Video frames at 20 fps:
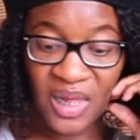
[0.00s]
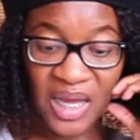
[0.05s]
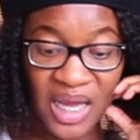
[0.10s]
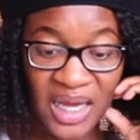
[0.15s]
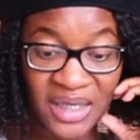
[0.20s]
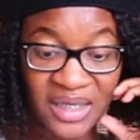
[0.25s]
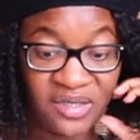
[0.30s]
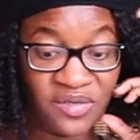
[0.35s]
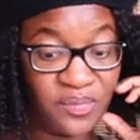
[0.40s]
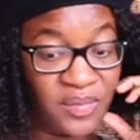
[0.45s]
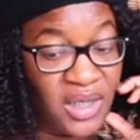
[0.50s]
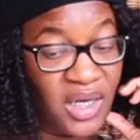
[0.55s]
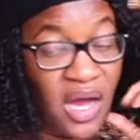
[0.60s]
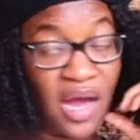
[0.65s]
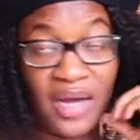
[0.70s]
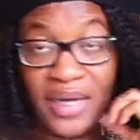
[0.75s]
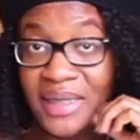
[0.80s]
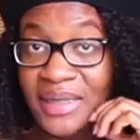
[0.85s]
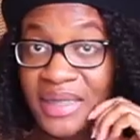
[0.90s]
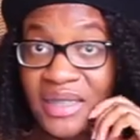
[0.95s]
And he's been
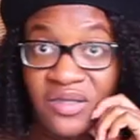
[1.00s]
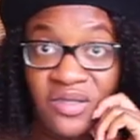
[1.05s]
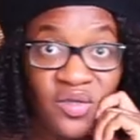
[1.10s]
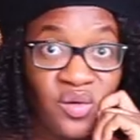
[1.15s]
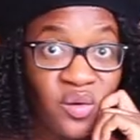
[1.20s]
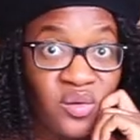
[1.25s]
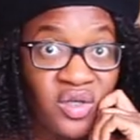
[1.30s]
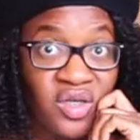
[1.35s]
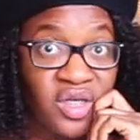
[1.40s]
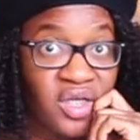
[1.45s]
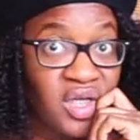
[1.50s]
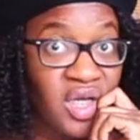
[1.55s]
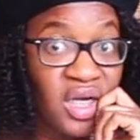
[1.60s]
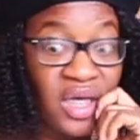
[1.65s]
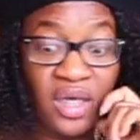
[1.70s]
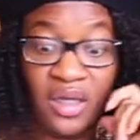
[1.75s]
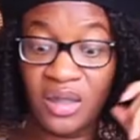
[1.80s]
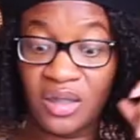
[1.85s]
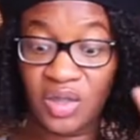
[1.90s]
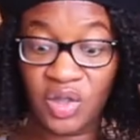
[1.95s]
honest. He's told you he's
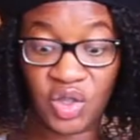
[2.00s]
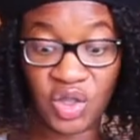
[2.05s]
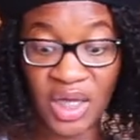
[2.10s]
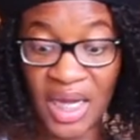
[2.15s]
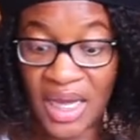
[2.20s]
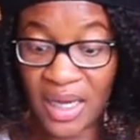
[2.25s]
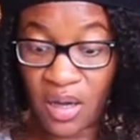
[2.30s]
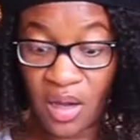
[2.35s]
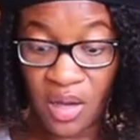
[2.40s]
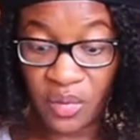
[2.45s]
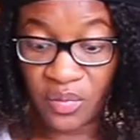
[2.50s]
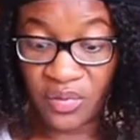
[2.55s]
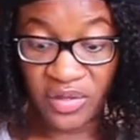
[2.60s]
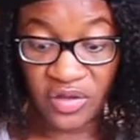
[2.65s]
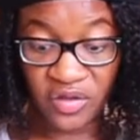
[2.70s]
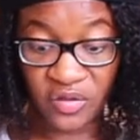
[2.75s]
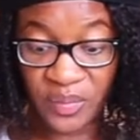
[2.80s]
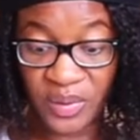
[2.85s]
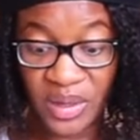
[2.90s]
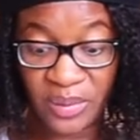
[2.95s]
gonna chat on with
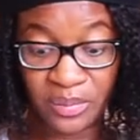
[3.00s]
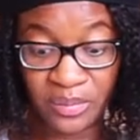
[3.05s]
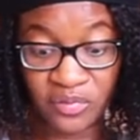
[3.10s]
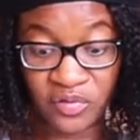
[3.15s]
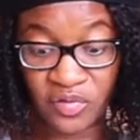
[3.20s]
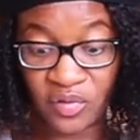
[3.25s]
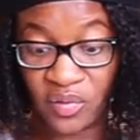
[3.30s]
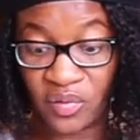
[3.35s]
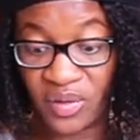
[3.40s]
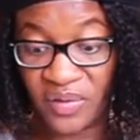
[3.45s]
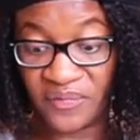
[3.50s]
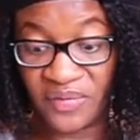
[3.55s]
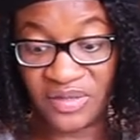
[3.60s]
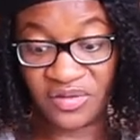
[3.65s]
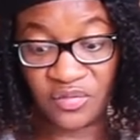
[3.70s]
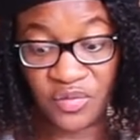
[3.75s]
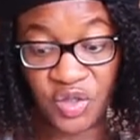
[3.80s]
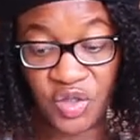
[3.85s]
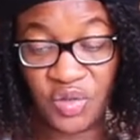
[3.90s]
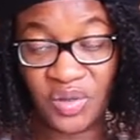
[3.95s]
other people. So if this
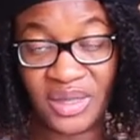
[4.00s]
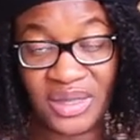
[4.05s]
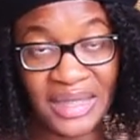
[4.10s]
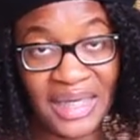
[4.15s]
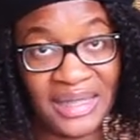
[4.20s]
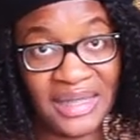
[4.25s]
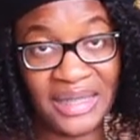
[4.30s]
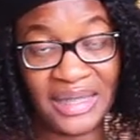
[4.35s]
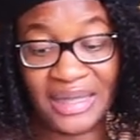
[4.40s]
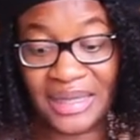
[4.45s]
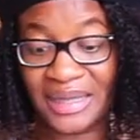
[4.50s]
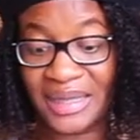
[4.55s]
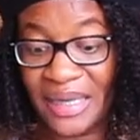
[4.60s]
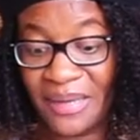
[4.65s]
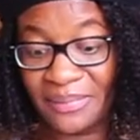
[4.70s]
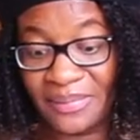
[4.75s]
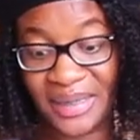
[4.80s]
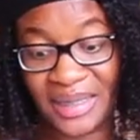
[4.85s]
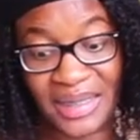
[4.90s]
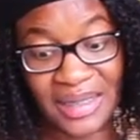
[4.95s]
is what you decide to
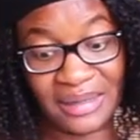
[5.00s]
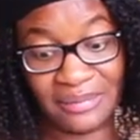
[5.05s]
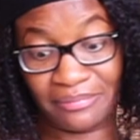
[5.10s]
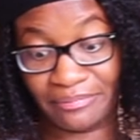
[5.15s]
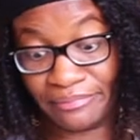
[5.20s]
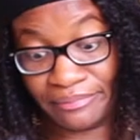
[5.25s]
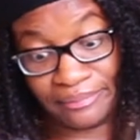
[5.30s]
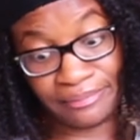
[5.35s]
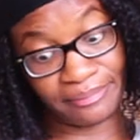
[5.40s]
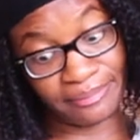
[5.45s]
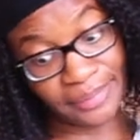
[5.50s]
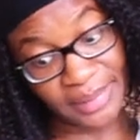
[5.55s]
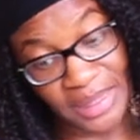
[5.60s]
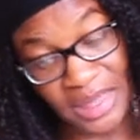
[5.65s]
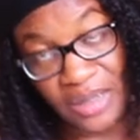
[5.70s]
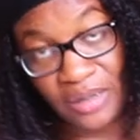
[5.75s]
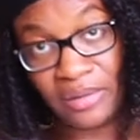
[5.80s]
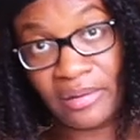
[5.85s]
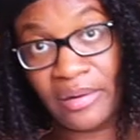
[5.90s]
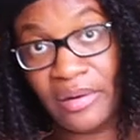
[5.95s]
accept, it,
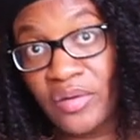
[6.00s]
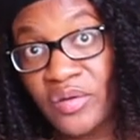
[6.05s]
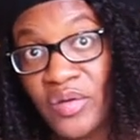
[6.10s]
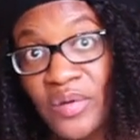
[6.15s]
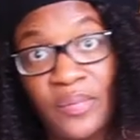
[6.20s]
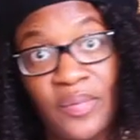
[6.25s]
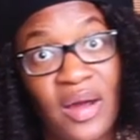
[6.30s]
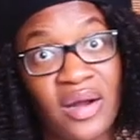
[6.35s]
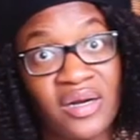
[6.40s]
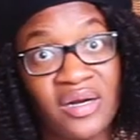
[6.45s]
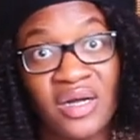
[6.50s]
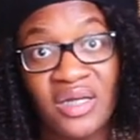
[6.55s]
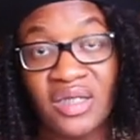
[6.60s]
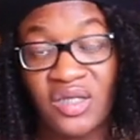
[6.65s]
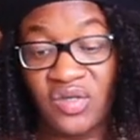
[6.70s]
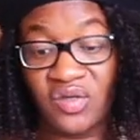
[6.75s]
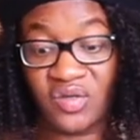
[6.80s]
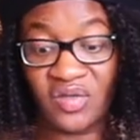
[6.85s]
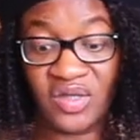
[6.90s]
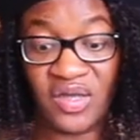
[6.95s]
girl, you brought it on
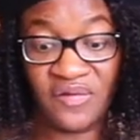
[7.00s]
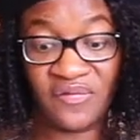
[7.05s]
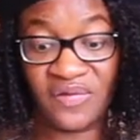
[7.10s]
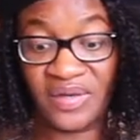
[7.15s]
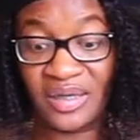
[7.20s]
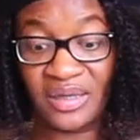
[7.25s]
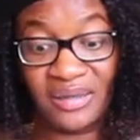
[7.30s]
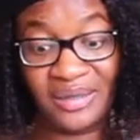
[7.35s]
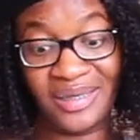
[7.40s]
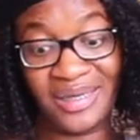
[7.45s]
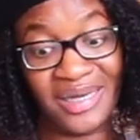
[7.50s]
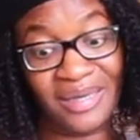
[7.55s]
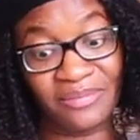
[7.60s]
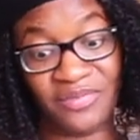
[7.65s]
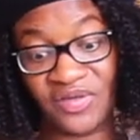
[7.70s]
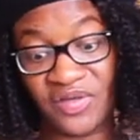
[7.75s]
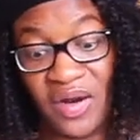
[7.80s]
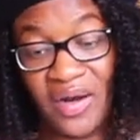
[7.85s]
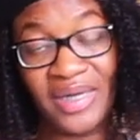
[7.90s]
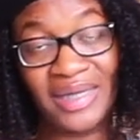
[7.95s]
to yourself. And, you know,
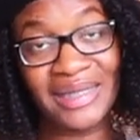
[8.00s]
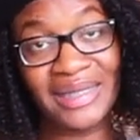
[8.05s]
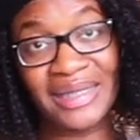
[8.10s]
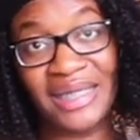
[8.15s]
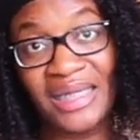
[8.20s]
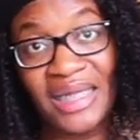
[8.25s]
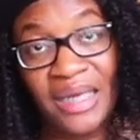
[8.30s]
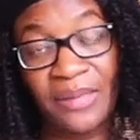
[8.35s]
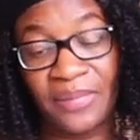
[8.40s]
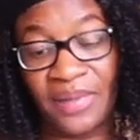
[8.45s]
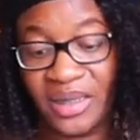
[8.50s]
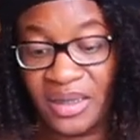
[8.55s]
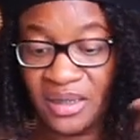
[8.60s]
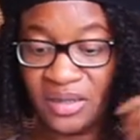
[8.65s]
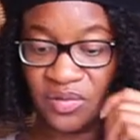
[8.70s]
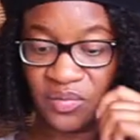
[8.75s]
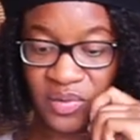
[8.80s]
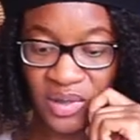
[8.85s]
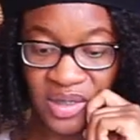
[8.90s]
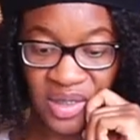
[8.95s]
I'm sorry to say that, but it
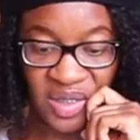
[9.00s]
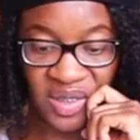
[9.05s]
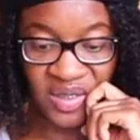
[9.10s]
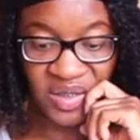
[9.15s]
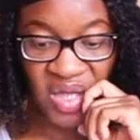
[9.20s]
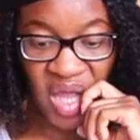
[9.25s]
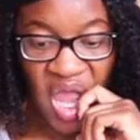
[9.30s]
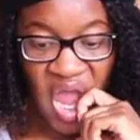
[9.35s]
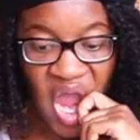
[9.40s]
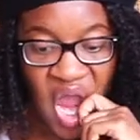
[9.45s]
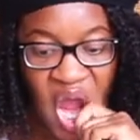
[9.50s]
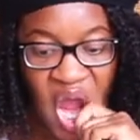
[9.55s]
is what it is.